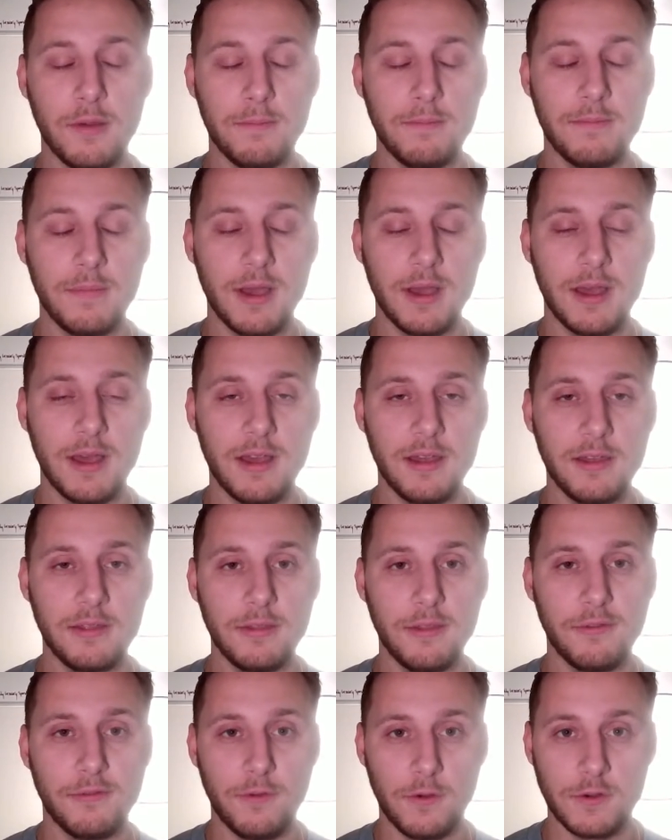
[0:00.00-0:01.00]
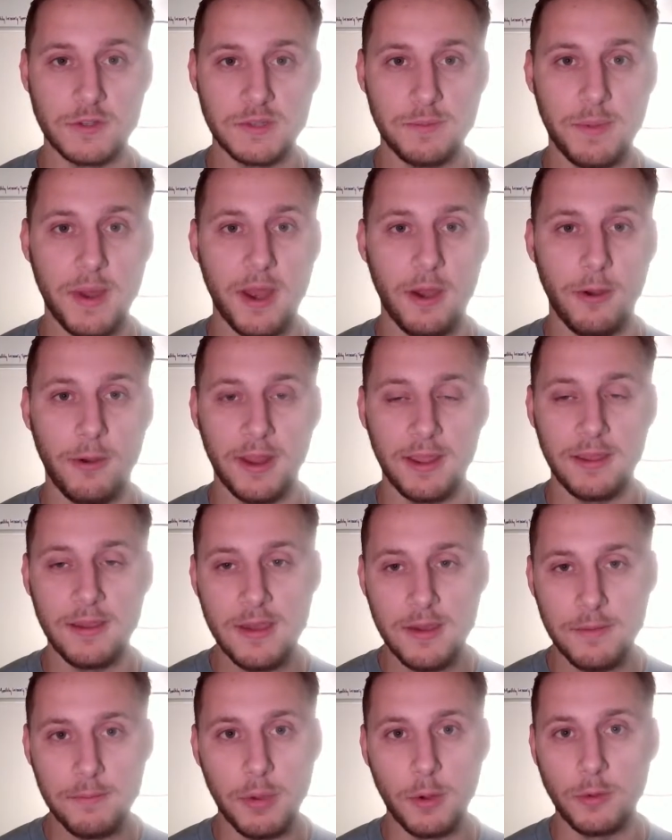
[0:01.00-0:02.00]
the first pairing.
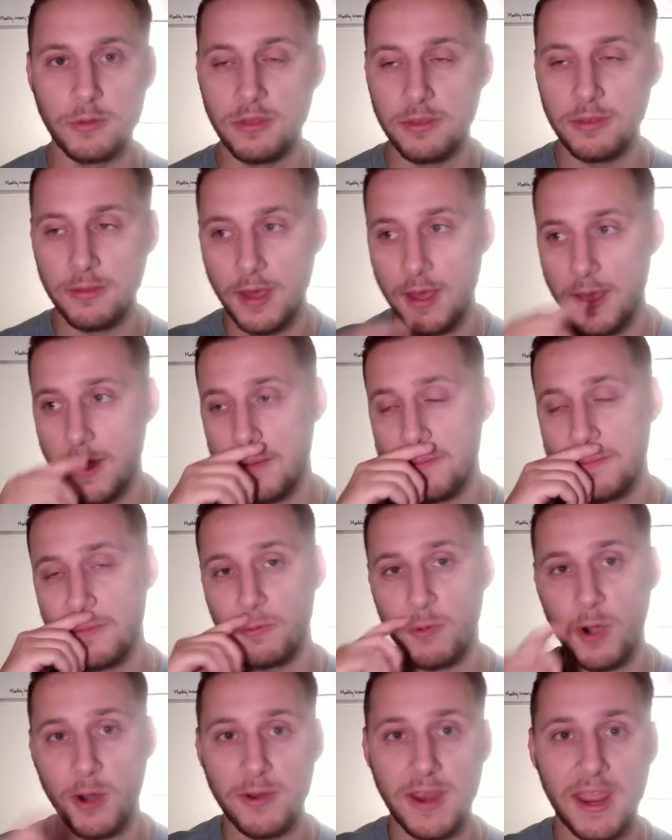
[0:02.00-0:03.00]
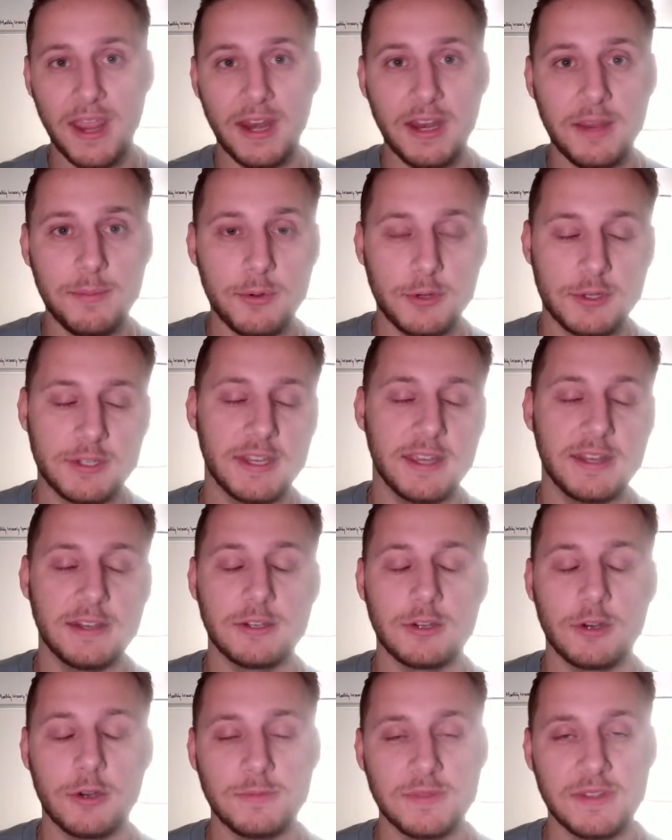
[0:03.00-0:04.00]
Both around 80% in
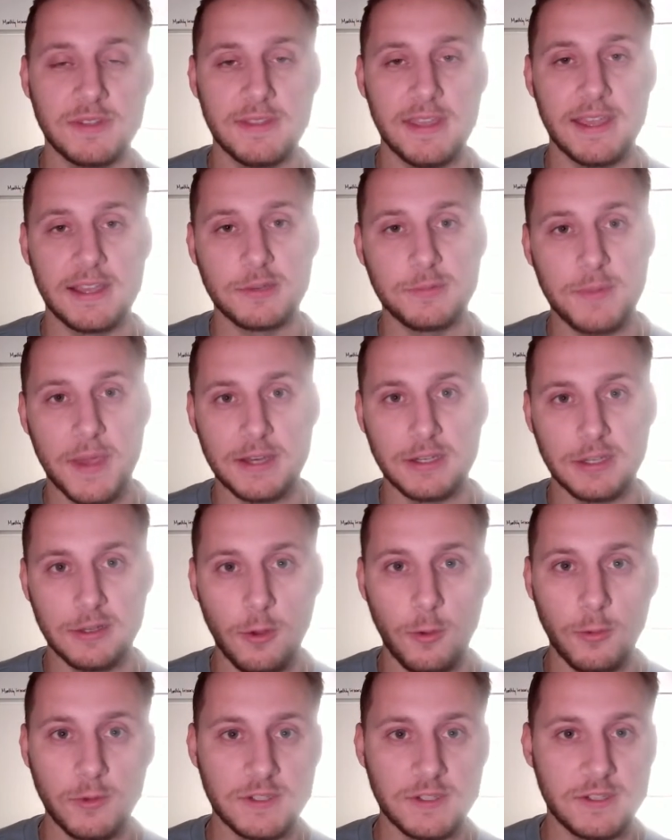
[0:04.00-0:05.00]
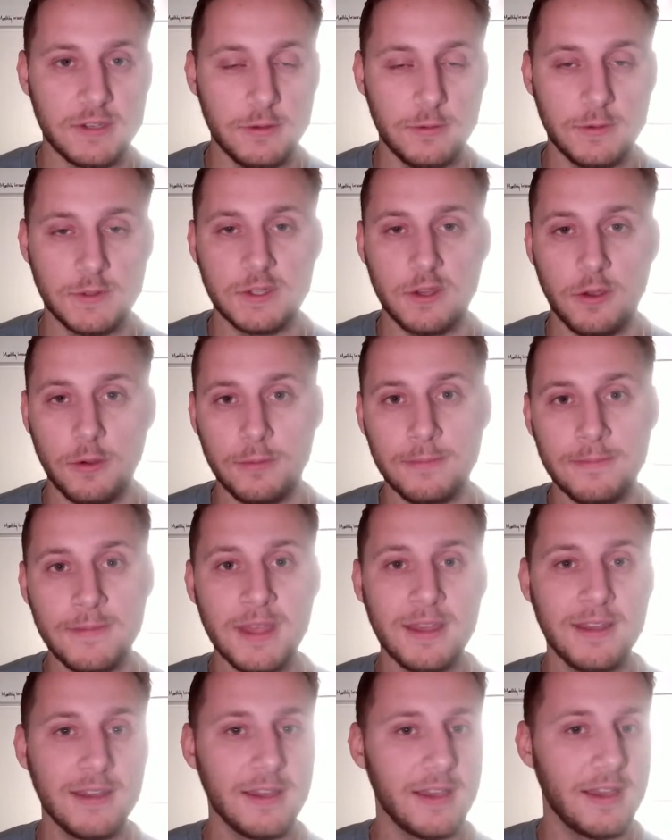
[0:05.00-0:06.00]
terms of the expected goals too. So
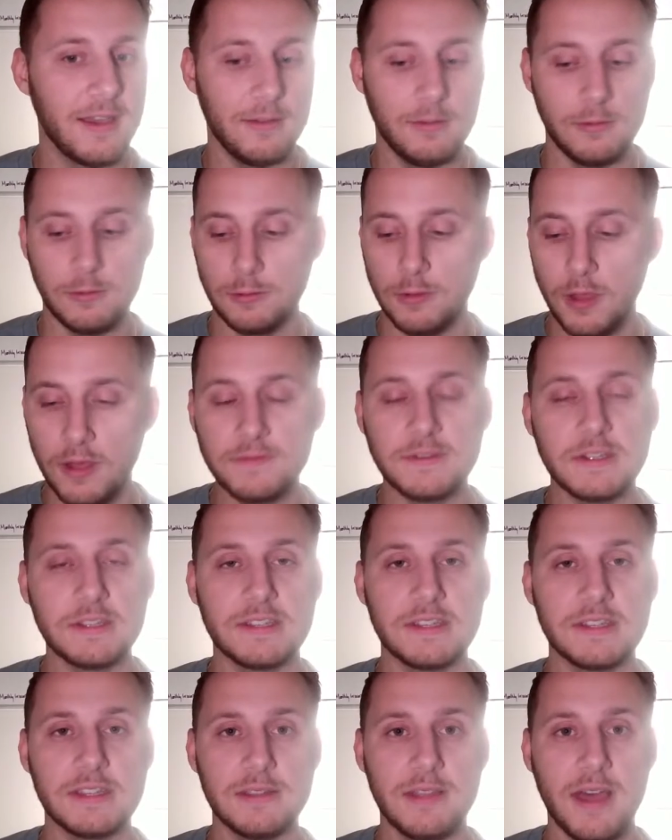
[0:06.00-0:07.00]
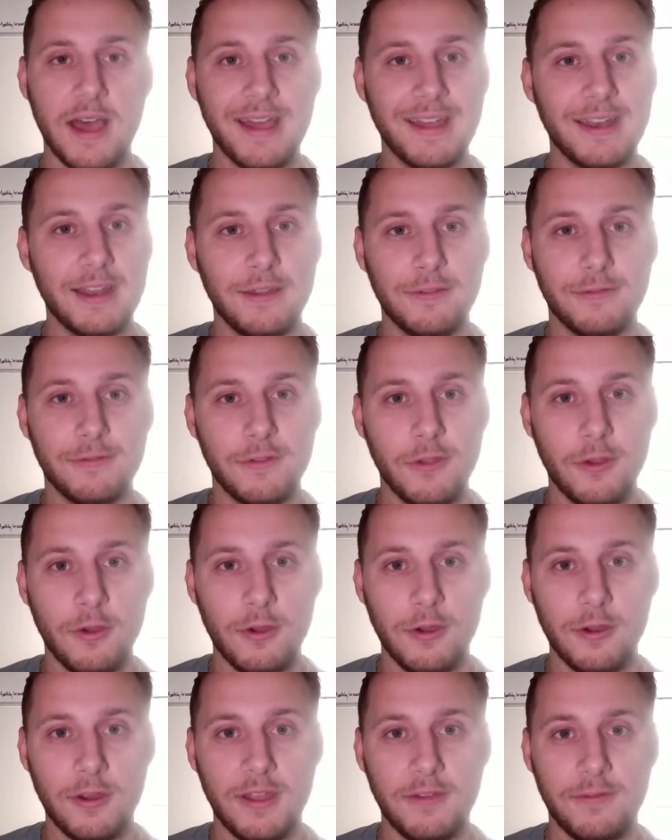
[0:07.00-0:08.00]
love to see that if
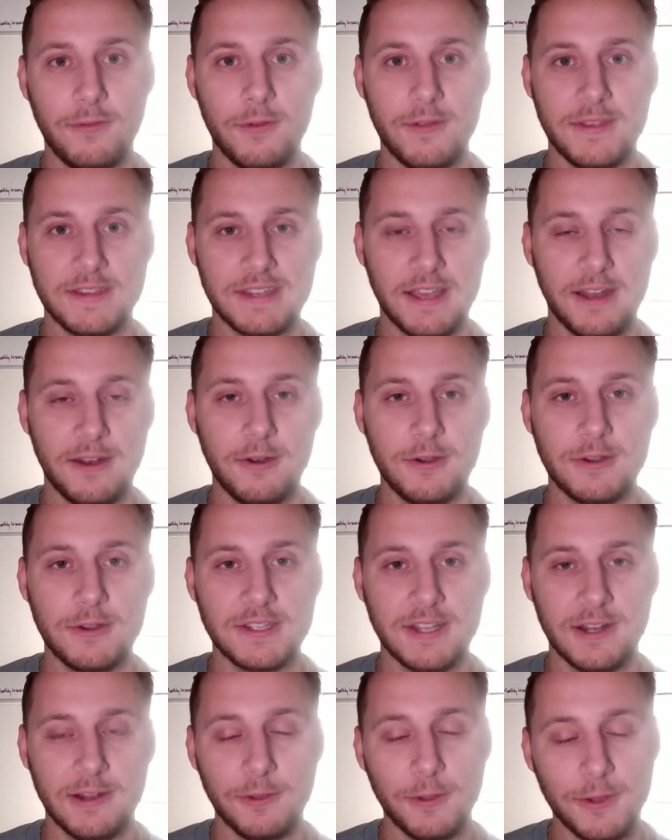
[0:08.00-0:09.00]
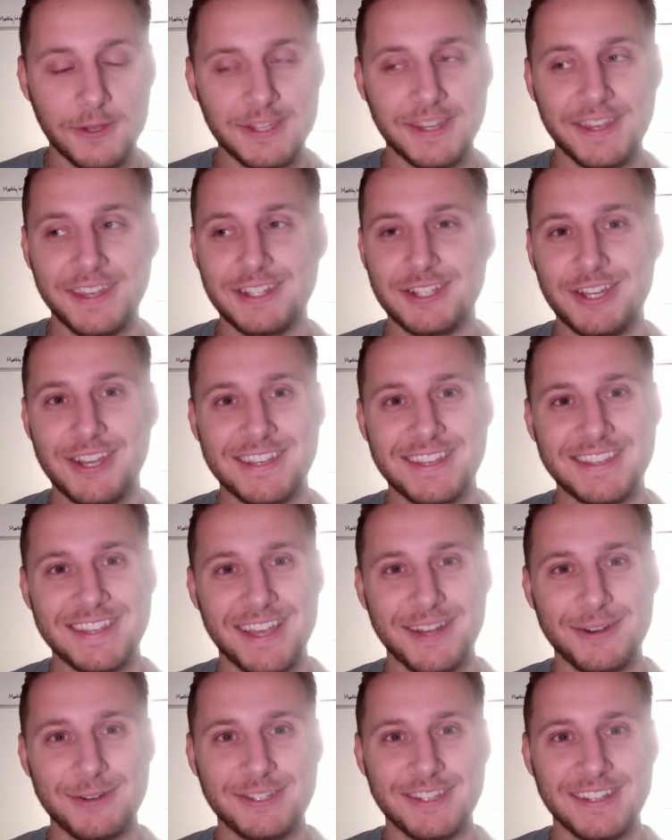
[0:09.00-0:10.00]
you're the Senators. And it looks like Jake
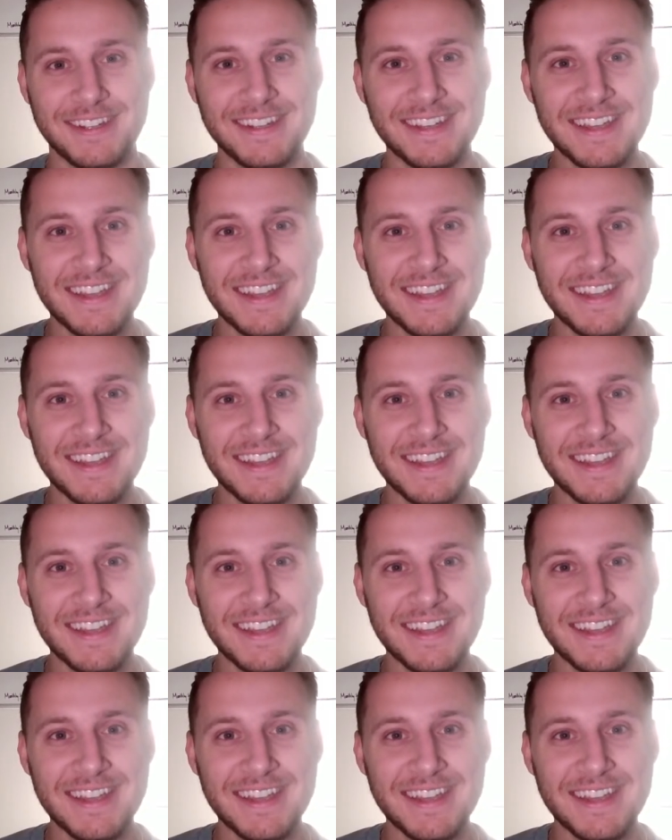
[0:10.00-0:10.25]
Sanderson,